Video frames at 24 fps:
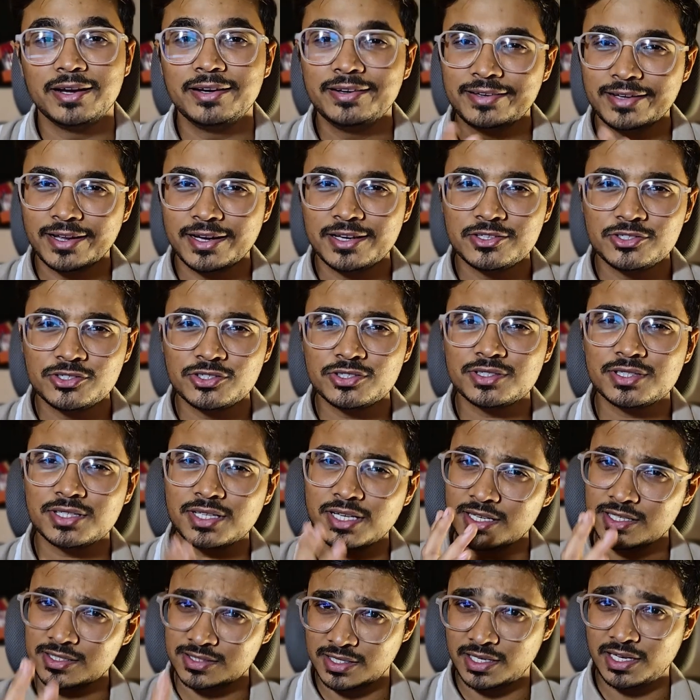
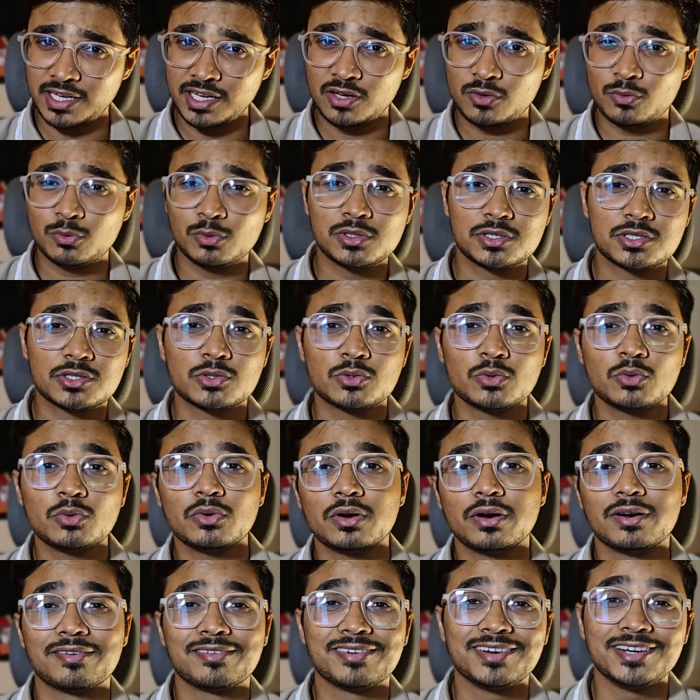Intelligence is equals
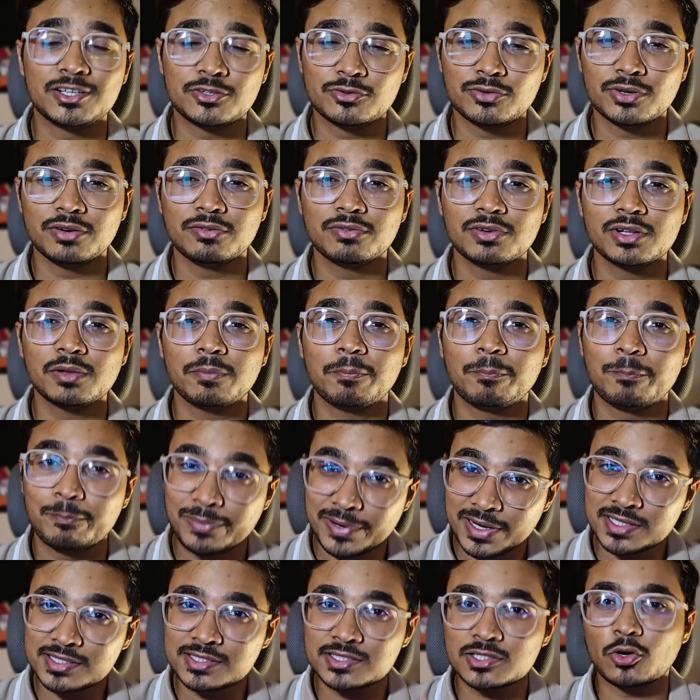to retrieval
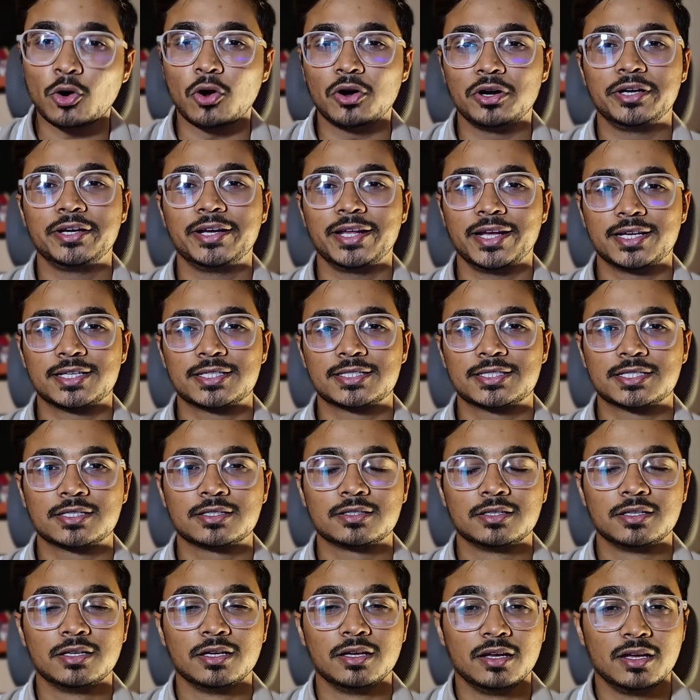plus
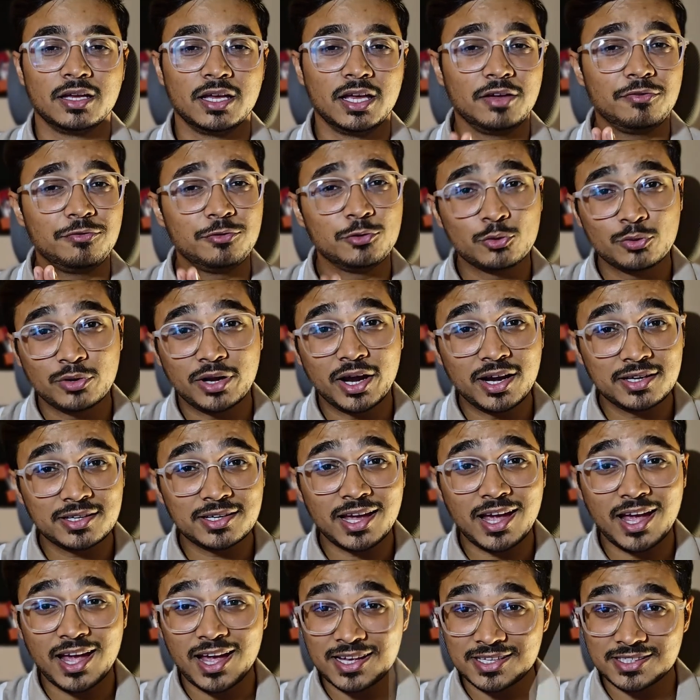context. If you
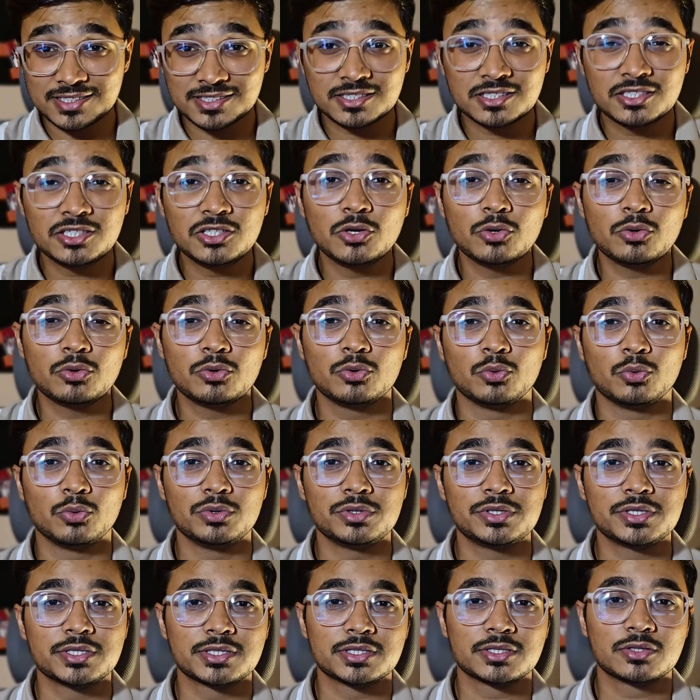can't ask your
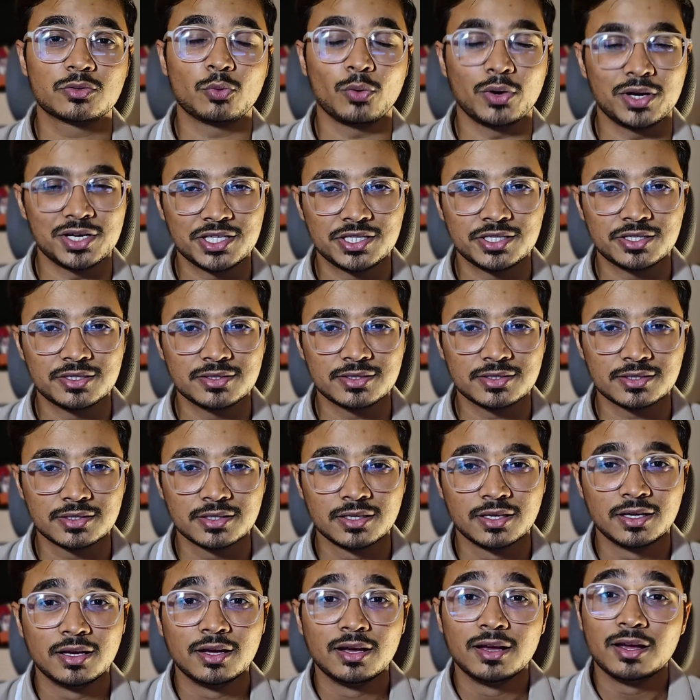notes
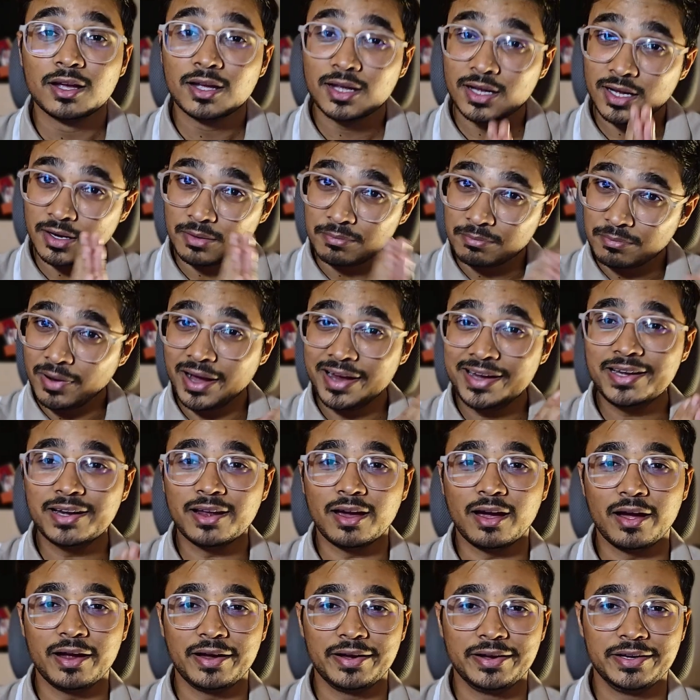questions,
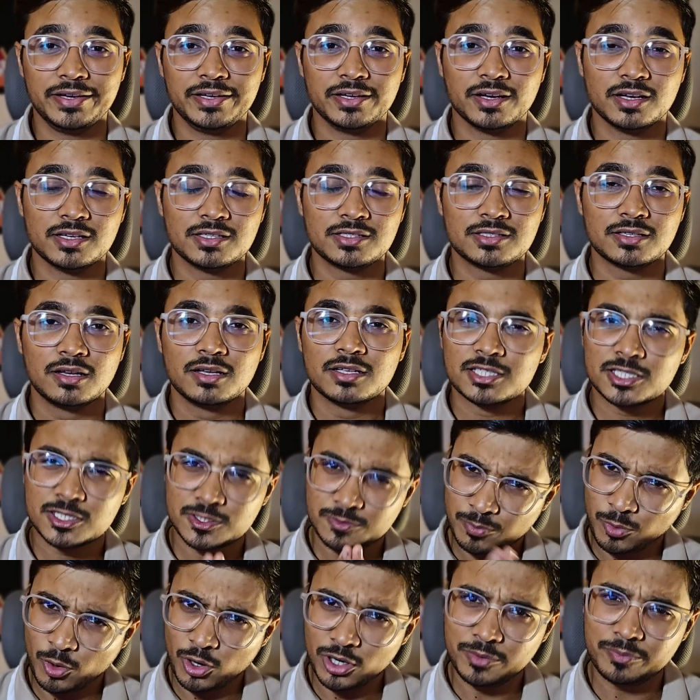combine ideas,
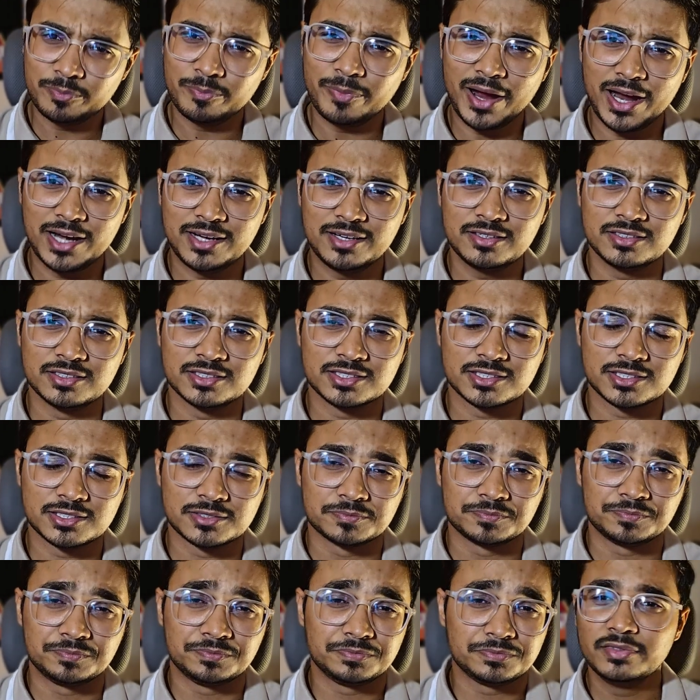spot
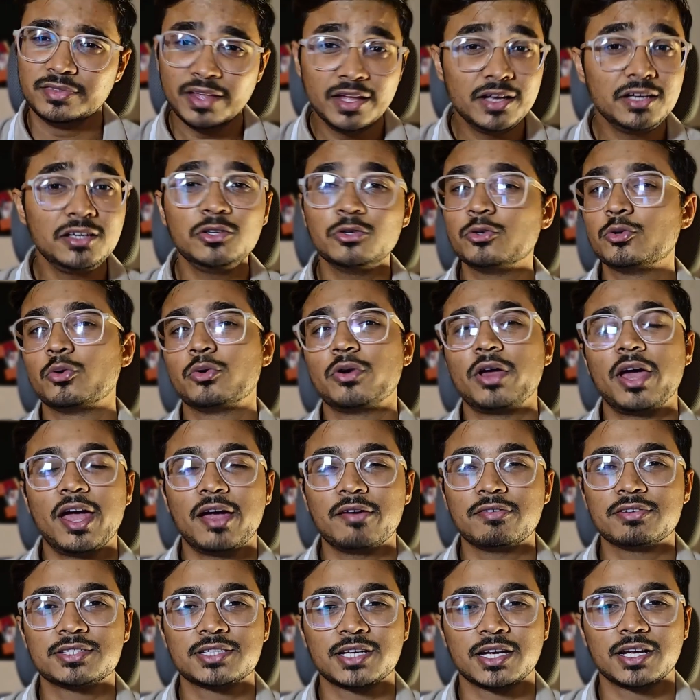patterns, then you don't
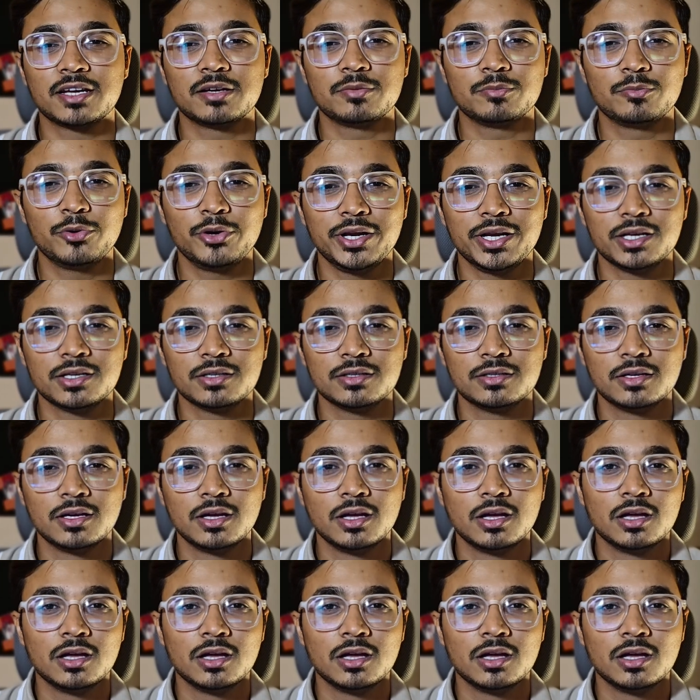have a second brain.